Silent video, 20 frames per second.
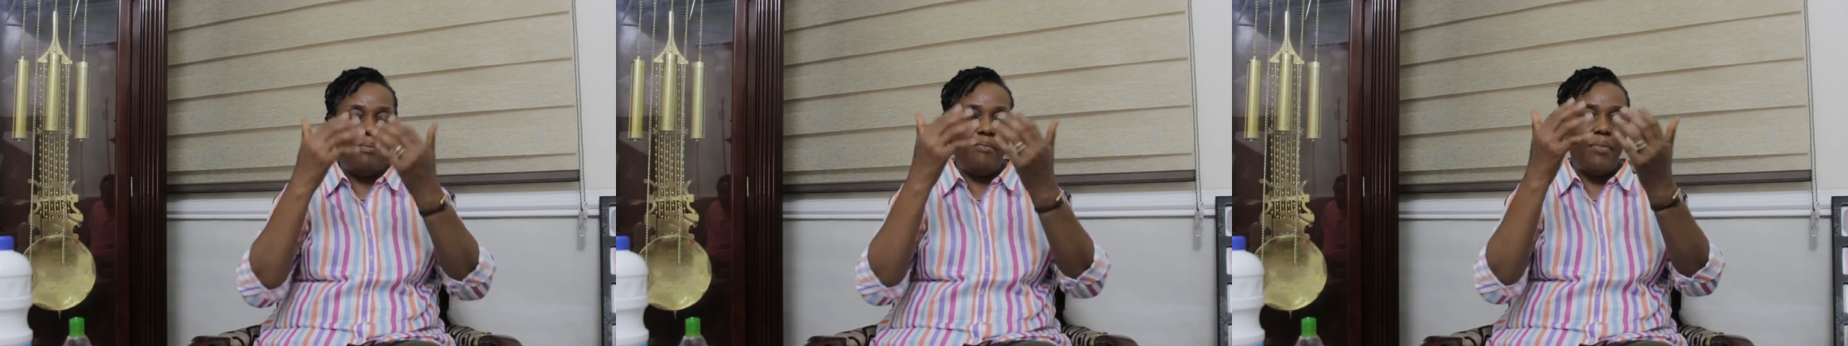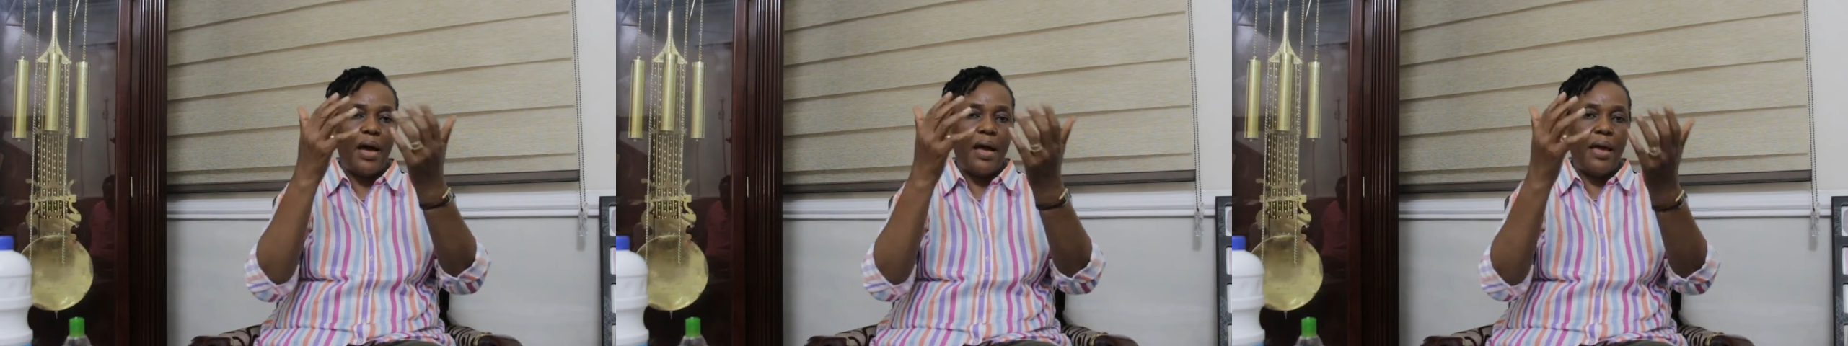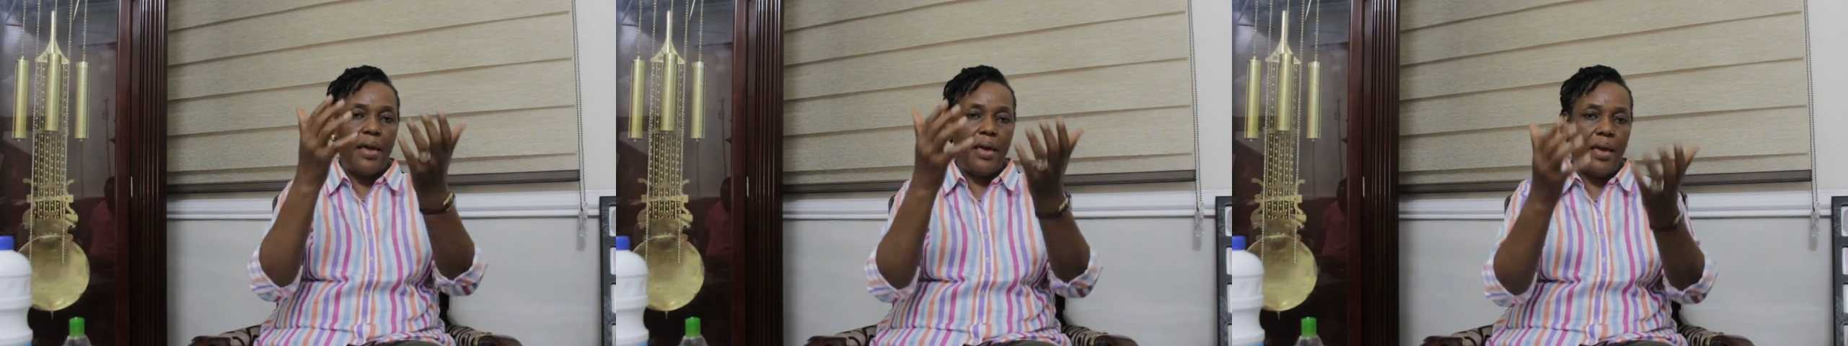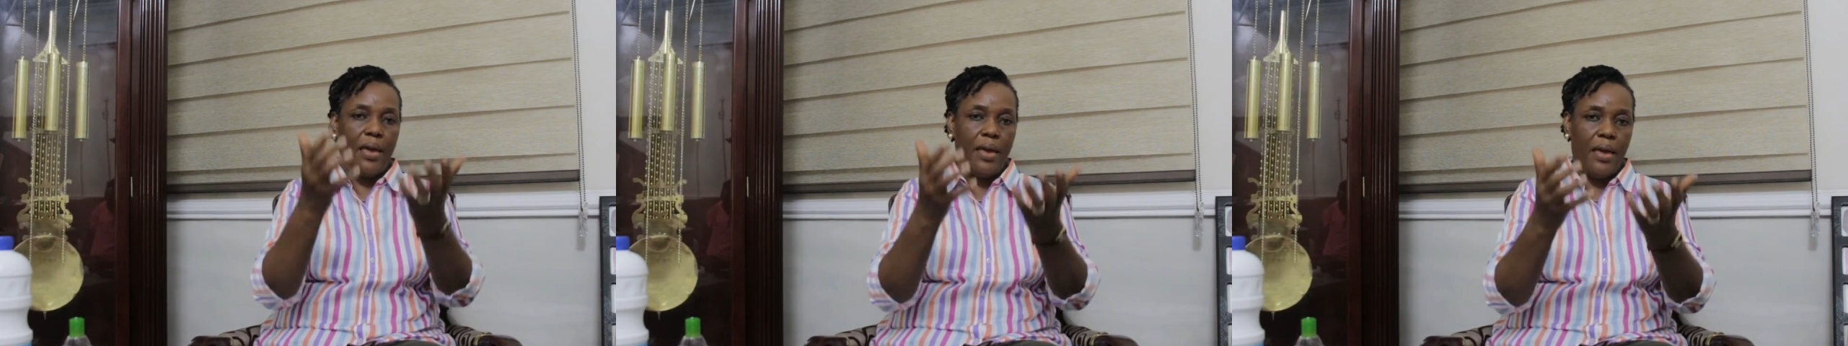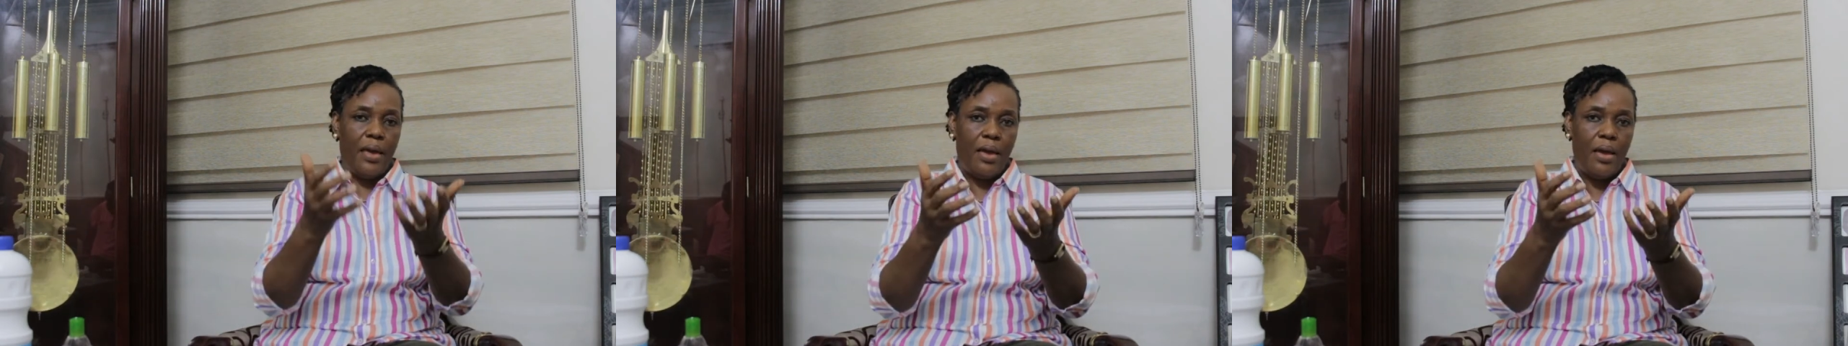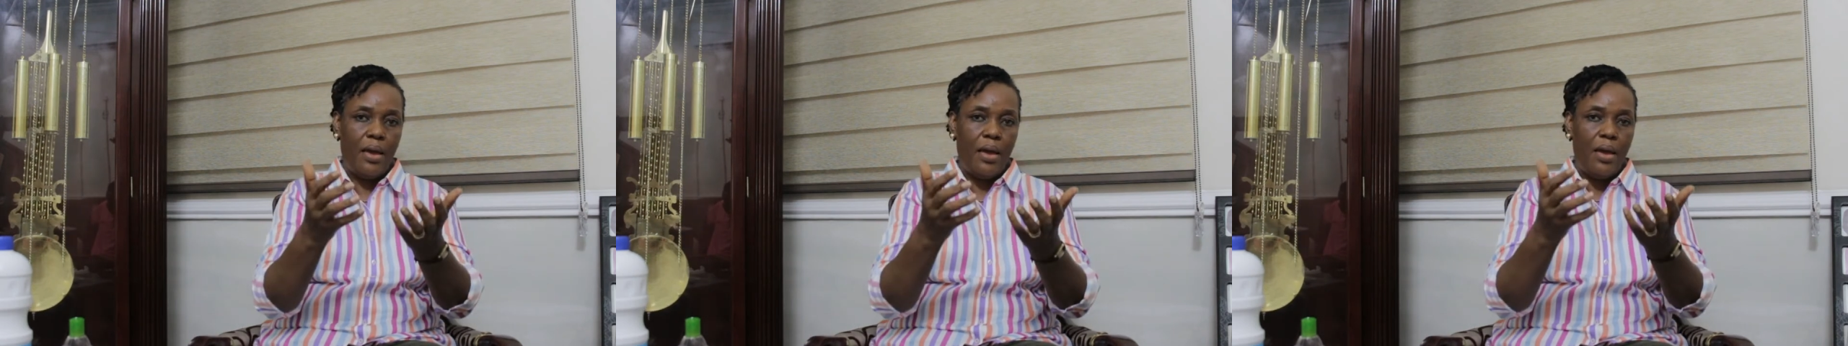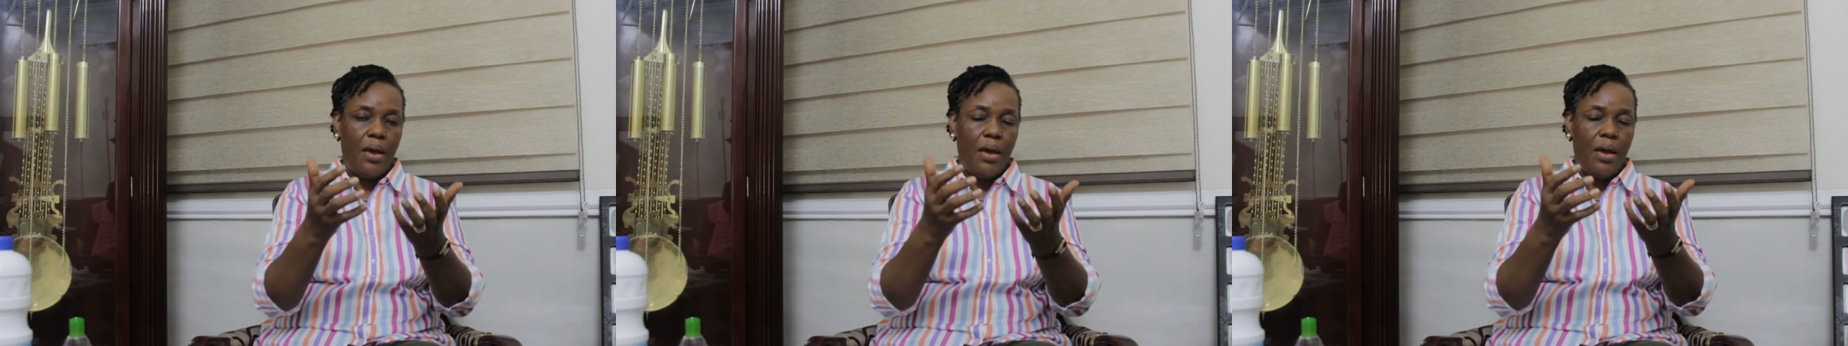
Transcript: by air,